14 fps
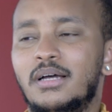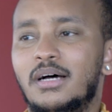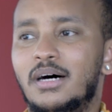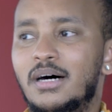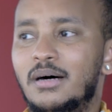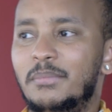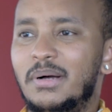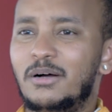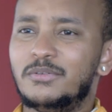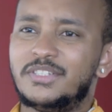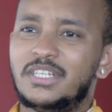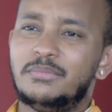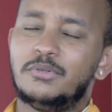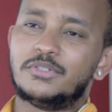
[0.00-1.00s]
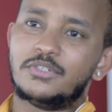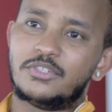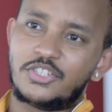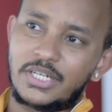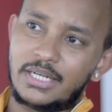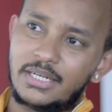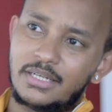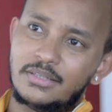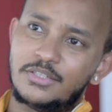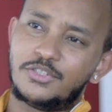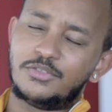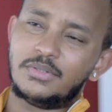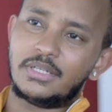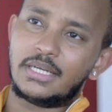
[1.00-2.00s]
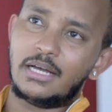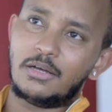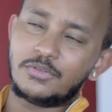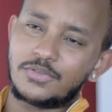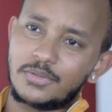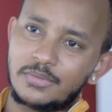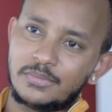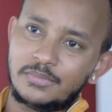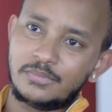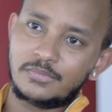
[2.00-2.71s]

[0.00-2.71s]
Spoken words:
I was able to chair the student council